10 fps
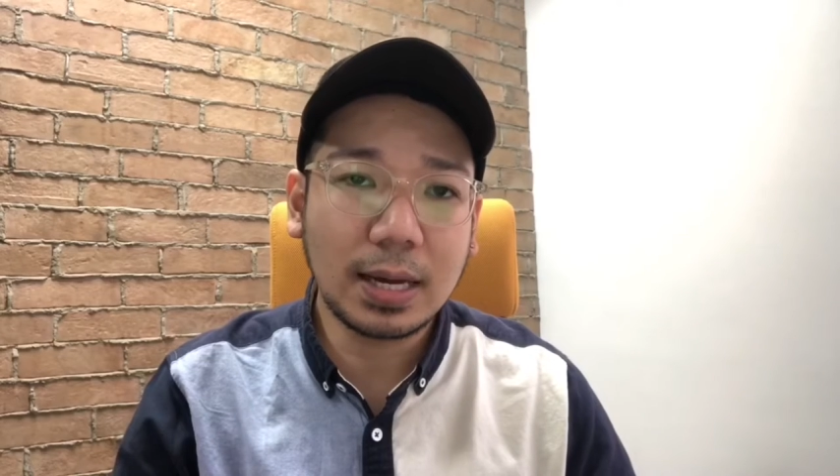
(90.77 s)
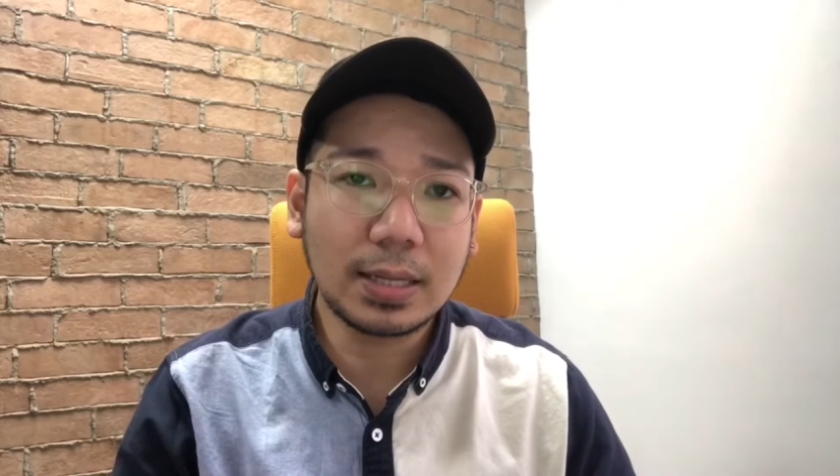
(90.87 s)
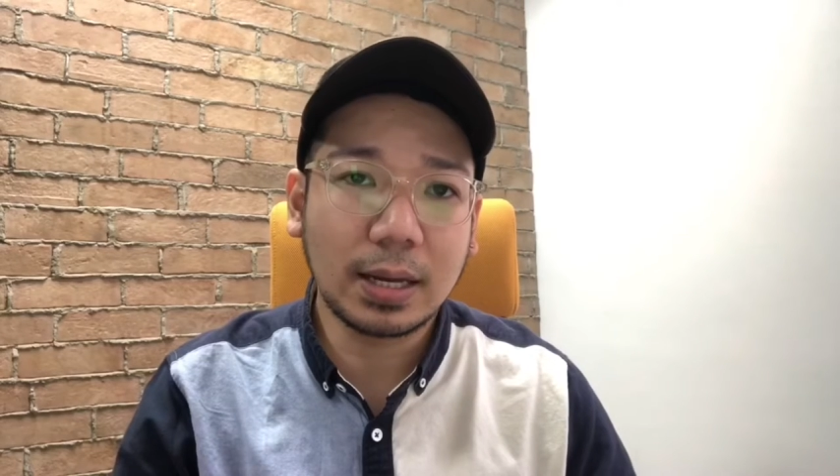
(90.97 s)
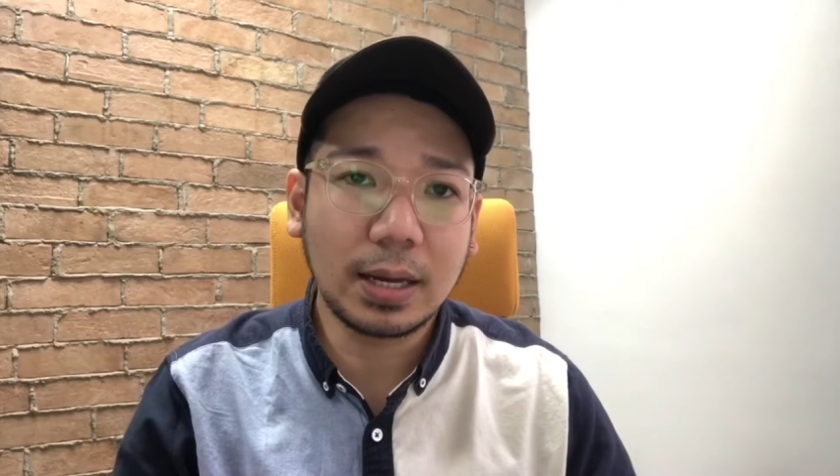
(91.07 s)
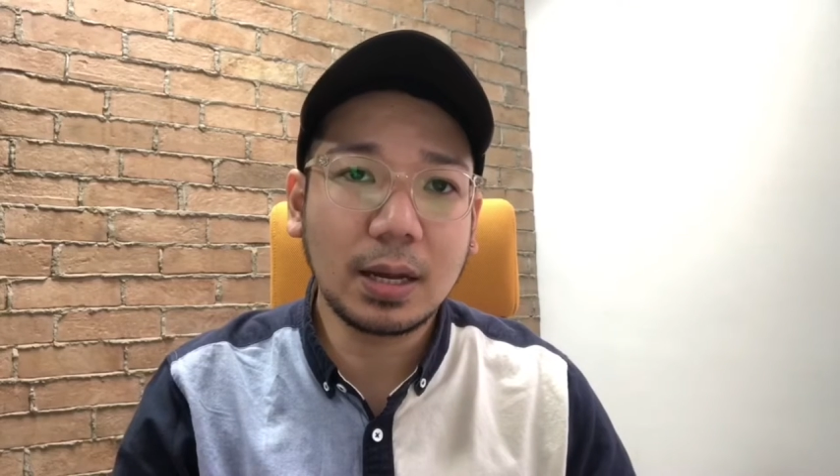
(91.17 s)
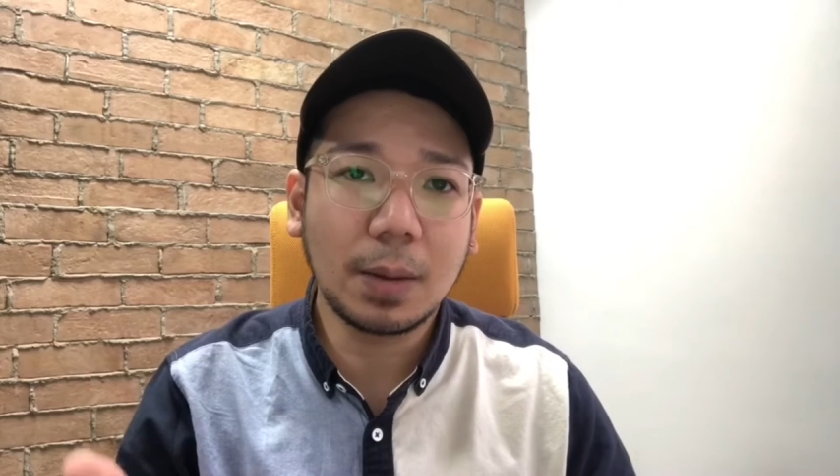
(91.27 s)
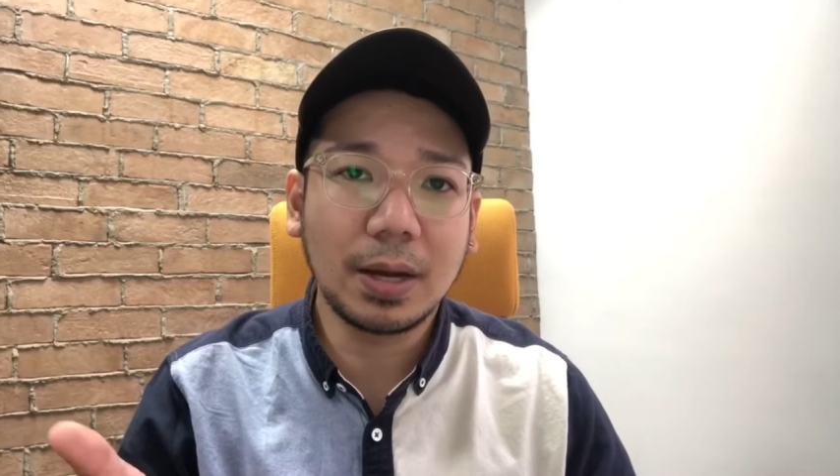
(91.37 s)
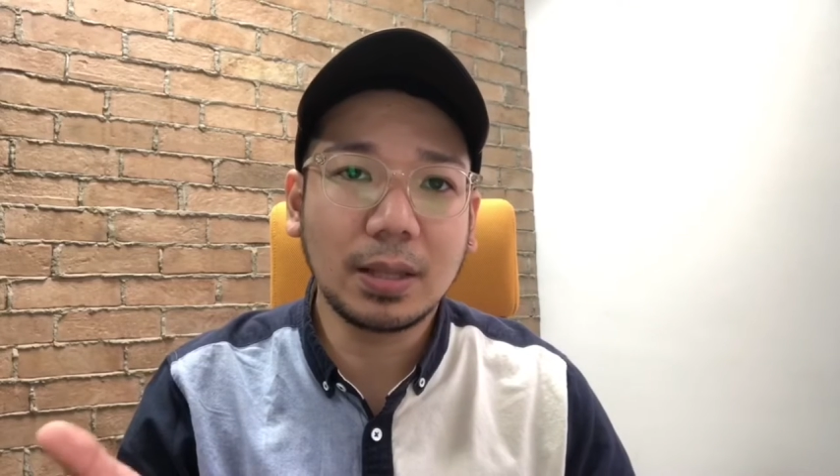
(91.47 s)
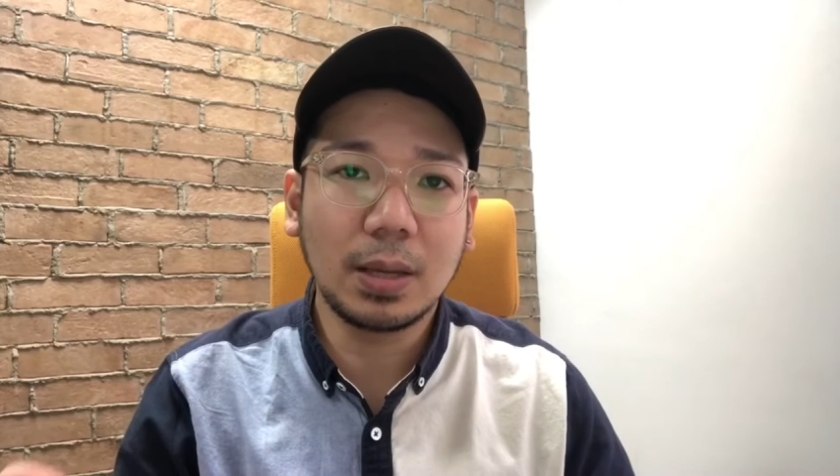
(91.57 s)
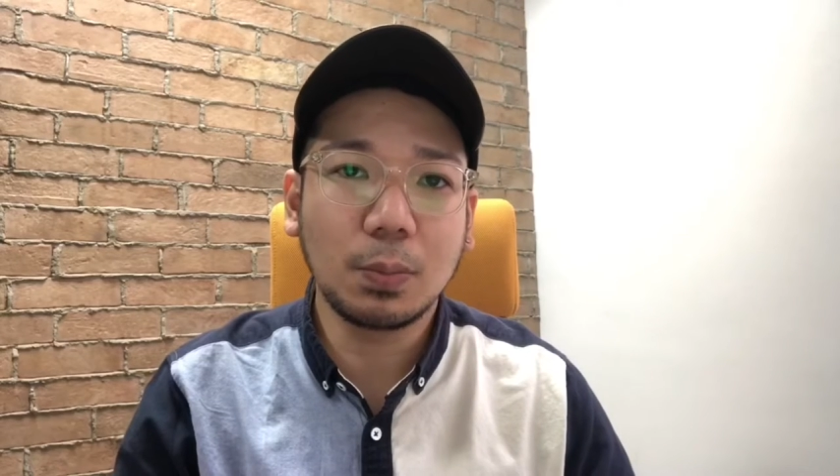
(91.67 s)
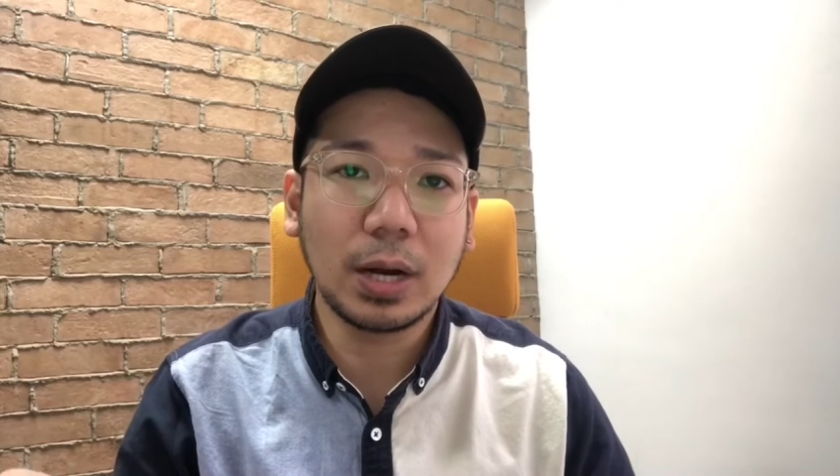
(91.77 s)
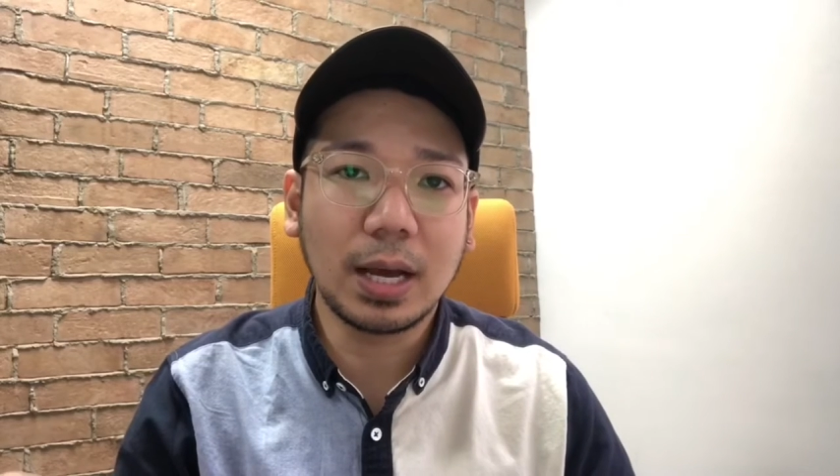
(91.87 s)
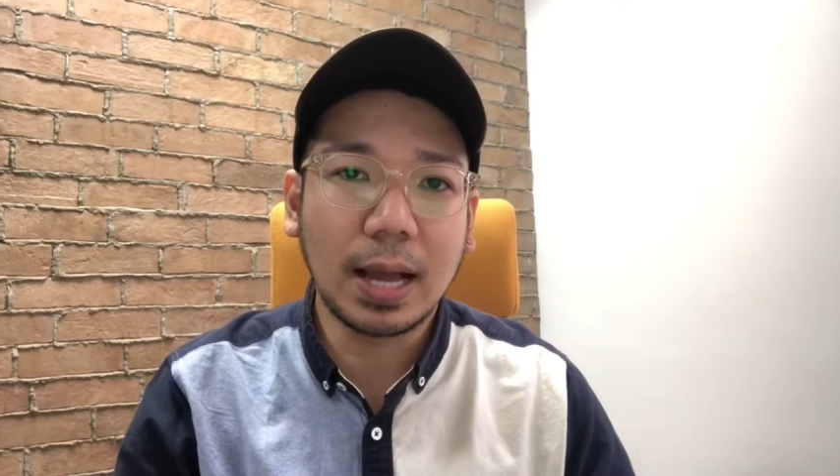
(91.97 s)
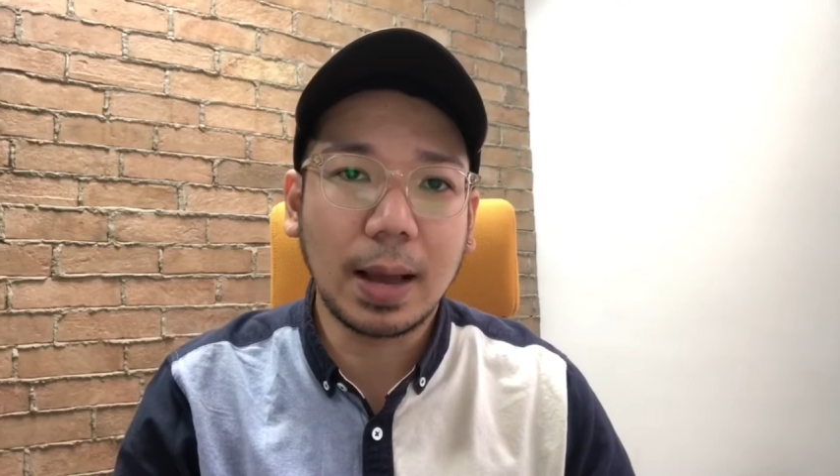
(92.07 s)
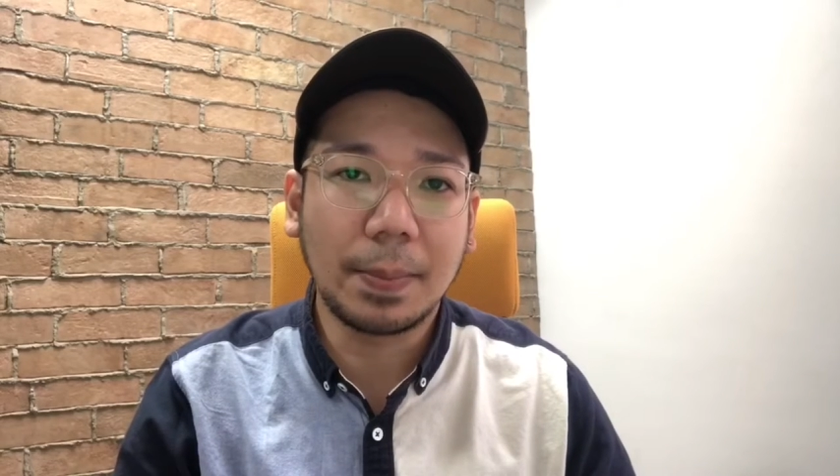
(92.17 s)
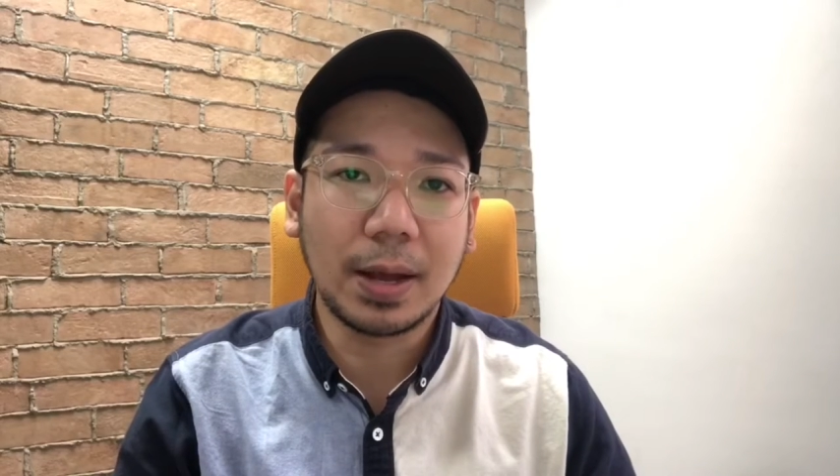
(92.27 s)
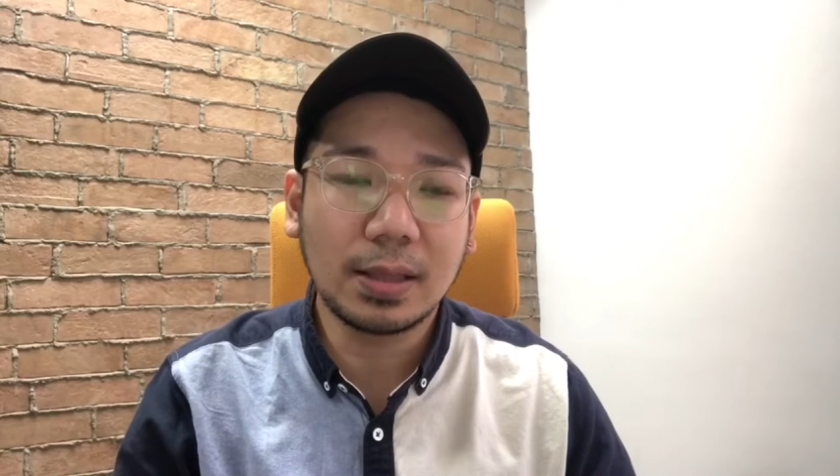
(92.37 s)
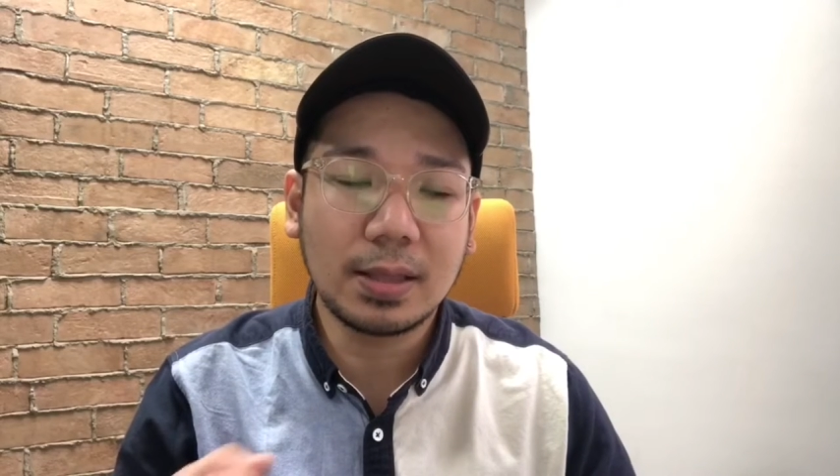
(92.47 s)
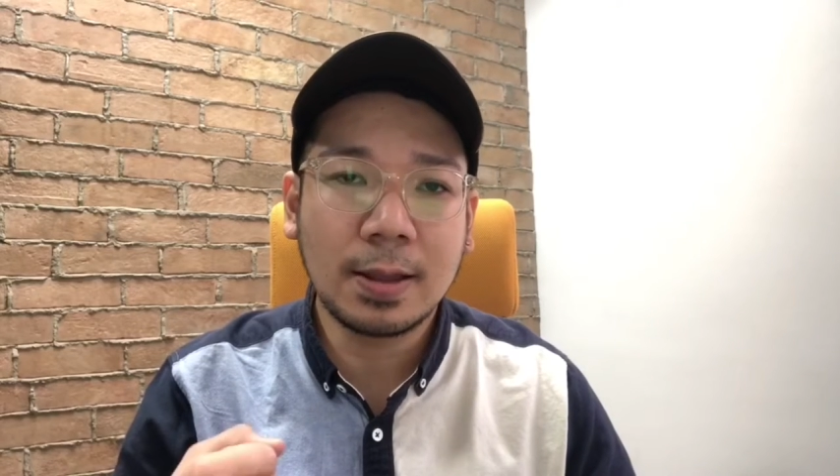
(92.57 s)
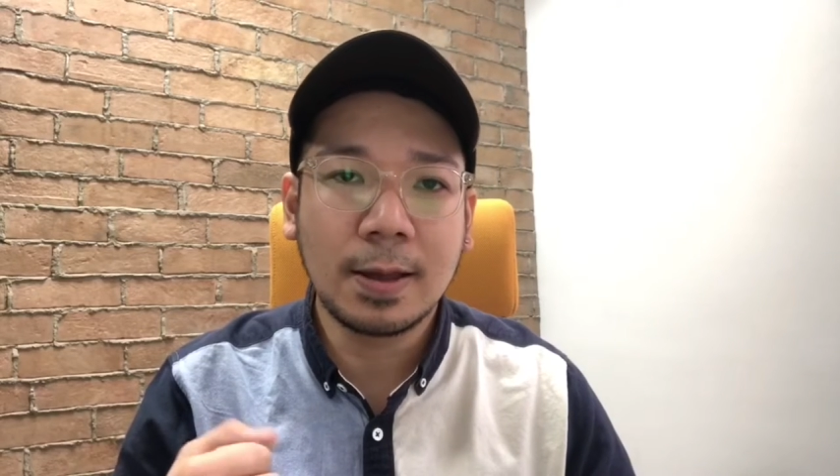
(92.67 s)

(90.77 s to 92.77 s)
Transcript: Sasai kapag hindi po naagapan